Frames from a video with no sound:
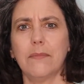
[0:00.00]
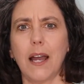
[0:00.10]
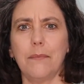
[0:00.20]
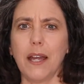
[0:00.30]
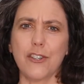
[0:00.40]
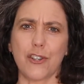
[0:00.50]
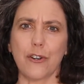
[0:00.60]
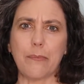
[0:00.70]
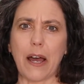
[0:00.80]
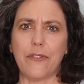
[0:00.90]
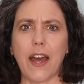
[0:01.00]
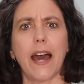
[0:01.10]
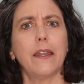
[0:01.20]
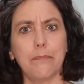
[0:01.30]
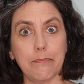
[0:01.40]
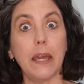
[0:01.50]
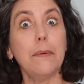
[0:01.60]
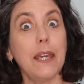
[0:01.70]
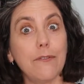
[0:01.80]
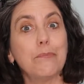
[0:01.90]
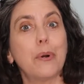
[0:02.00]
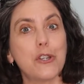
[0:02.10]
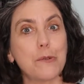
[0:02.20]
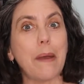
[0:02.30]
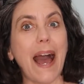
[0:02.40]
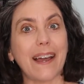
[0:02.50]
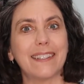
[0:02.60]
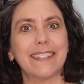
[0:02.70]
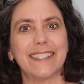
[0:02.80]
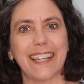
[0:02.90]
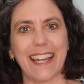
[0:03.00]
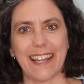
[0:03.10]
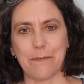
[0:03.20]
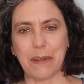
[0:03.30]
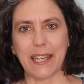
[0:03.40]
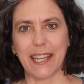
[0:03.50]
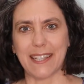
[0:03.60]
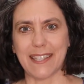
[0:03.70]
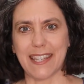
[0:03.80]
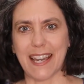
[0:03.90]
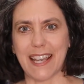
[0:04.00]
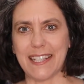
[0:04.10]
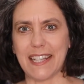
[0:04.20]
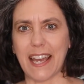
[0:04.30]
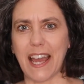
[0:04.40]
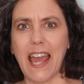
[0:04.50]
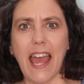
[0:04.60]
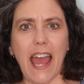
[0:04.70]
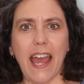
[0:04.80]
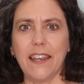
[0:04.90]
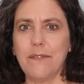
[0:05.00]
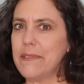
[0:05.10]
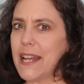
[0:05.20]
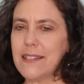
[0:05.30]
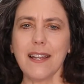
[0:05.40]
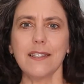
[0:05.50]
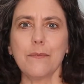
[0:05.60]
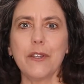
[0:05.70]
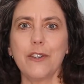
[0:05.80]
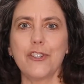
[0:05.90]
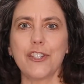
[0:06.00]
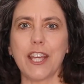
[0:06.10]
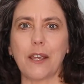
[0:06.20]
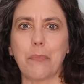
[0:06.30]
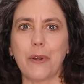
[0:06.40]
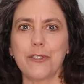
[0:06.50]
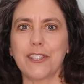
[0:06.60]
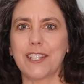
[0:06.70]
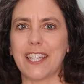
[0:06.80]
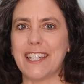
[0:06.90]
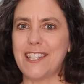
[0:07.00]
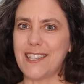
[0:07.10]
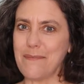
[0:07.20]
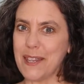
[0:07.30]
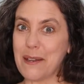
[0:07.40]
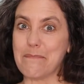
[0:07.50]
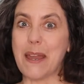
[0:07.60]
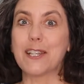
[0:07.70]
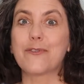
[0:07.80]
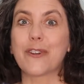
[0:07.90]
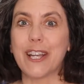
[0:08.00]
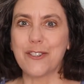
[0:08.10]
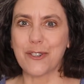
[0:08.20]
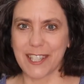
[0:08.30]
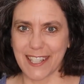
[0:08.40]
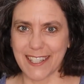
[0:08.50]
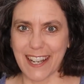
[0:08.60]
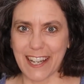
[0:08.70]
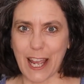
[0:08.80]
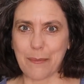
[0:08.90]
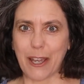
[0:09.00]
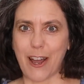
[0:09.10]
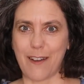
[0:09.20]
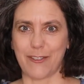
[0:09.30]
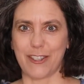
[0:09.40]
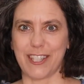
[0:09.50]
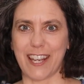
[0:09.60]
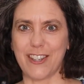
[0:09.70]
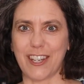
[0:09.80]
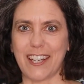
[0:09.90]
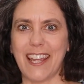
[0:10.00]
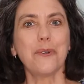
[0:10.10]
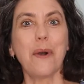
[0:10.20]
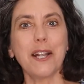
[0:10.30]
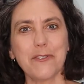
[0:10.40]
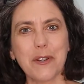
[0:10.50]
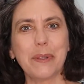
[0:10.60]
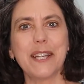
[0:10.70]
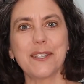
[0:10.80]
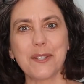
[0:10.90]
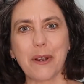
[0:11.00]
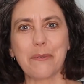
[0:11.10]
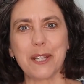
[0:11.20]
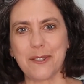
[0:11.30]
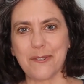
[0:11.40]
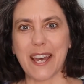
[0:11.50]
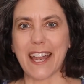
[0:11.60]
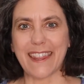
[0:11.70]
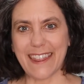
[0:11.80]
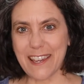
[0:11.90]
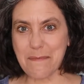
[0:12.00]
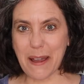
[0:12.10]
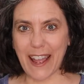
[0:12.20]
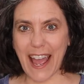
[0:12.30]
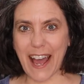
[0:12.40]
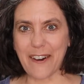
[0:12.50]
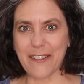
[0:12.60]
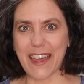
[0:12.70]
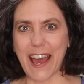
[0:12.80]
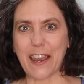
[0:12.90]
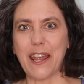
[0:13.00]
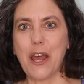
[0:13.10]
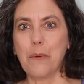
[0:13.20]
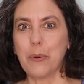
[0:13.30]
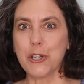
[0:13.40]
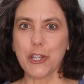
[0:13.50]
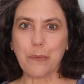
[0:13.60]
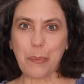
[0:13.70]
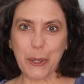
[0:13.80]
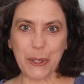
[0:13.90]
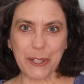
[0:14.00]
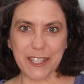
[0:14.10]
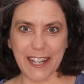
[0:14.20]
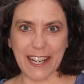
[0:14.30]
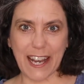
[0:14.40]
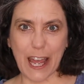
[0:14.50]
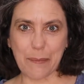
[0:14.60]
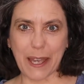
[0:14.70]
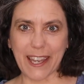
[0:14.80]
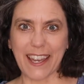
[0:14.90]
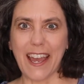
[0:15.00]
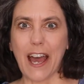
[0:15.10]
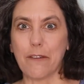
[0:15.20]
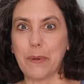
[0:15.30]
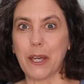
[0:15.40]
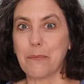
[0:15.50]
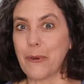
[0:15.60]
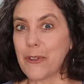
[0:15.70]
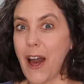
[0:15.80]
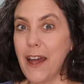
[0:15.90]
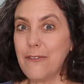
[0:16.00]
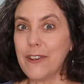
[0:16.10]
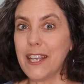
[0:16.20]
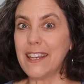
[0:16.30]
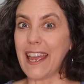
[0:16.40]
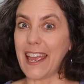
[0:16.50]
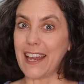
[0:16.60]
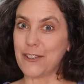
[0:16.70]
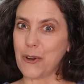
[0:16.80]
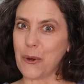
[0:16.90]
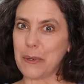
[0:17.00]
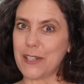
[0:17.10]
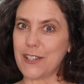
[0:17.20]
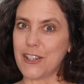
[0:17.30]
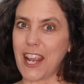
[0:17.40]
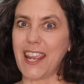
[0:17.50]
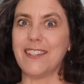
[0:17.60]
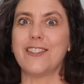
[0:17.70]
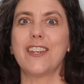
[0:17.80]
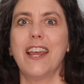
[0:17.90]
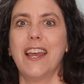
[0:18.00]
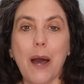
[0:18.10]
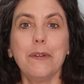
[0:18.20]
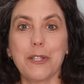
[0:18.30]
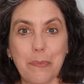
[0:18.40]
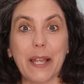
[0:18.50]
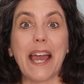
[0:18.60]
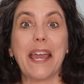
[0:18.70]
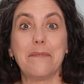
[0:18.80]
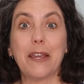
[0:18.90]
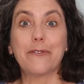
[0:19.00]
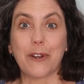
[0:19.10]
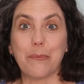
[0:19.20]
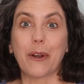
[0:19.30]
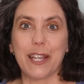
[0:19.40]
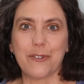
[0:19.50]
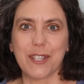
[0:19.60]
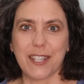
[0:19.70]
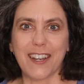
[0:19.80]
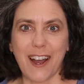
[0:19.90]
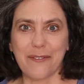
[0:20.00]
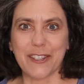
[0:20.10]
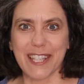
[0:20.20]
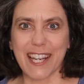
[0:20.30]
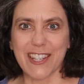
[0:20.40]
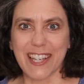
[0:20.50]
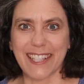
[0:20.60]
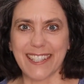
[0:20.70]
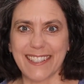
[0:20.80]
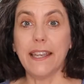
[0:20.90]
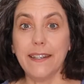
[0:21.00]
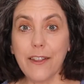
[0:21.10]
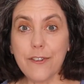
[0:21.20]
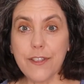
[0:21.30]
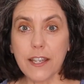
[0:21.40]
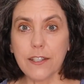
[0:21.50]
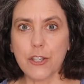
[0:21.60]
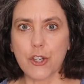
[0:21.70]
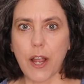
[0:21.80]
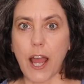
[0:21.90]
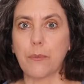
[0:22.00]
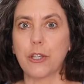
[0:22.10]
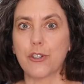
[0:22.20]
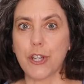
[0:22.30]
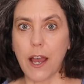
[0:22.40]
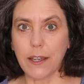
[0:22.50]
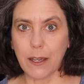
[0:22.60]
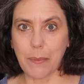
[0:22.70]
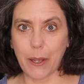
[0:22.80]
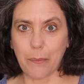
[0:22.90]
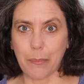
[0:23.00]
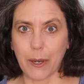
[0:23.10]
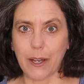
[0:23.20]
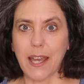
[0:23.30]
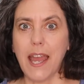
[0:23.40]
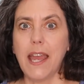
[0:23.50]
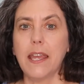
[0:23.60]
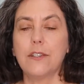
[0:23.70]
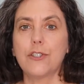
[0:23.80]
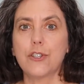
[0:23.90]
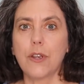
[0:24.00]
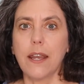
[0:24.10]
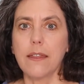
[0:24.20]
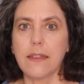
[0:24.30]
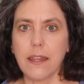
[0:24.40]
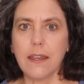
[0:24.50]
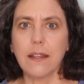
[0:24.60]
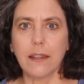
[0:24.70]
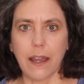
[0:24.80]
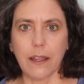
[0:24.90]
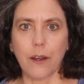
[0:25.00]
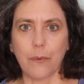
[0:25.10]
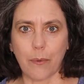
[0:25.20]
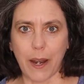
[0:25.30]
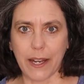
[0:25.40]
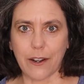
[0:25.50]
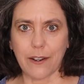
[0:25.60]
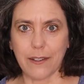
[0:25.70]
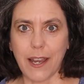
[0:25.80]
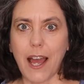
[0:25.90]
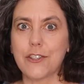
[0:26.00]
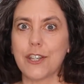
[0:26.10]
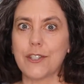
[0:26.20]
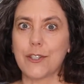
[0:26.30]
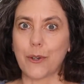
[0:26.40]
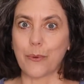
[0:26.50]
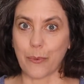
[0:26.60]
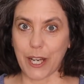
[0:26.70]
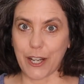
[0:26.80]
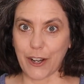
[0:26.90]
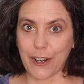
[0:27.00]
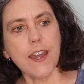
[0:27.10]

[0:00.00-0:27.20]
I'm not sure about that," and maybe even push back a bit against the idea. And that's not something you should take personally. It's something that makes for interesting dynamic conversation. So watch for places where we do that and think about how that push and pull dynamic of being both confident and open to change come into play and make for a more interesting conversation. Another thing to try when you're talking about a book is to try to think like a writer, not just a reader.